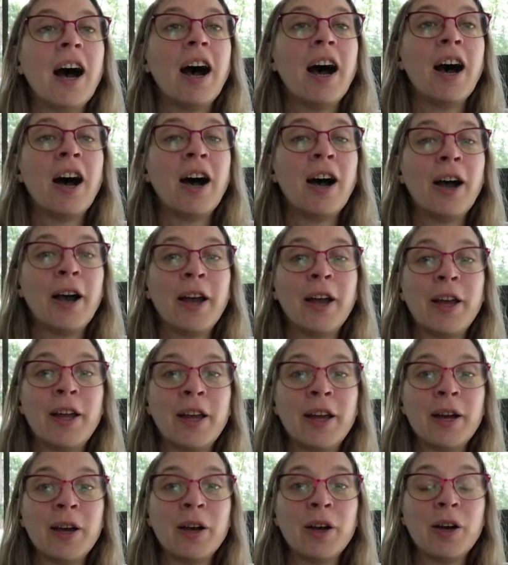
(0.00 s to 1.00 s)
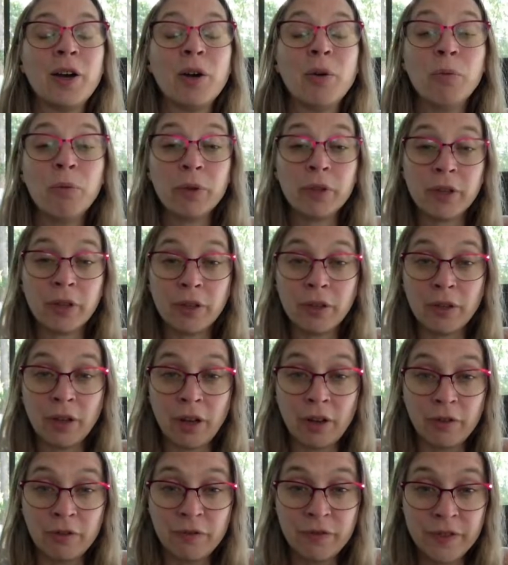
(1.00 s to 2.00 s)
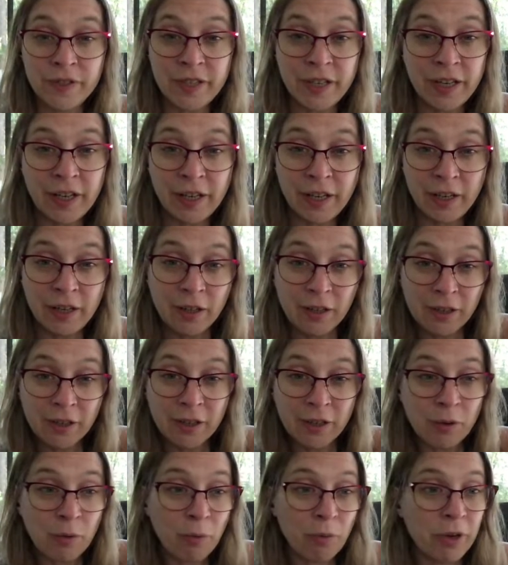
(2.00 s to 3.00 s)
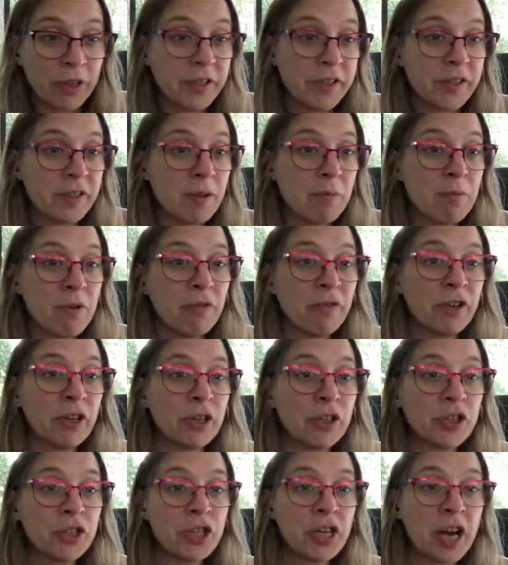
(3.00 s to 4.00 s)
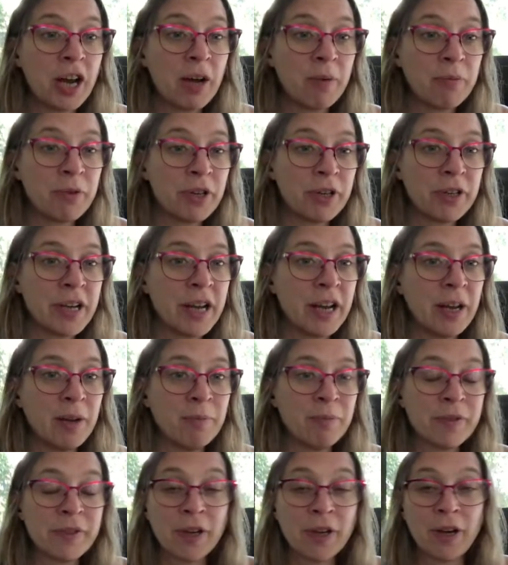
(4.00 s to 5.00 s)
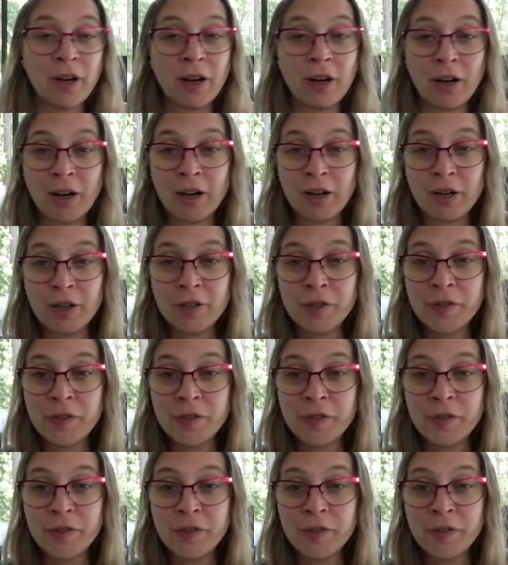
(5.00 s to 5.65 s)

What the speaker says: I would love to hear what some of your chapter names are.